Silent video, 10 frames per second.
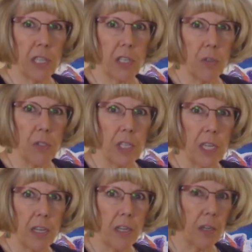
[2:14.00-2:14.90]
like you see
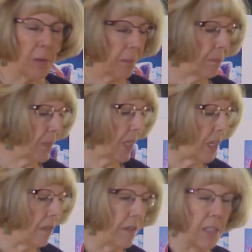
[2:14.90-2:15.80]
here and
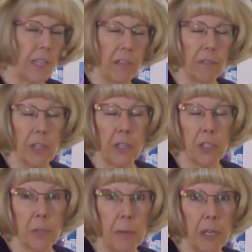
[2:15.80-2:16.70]
I find that very
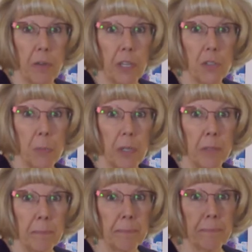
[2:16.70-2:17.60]
inspiring as well.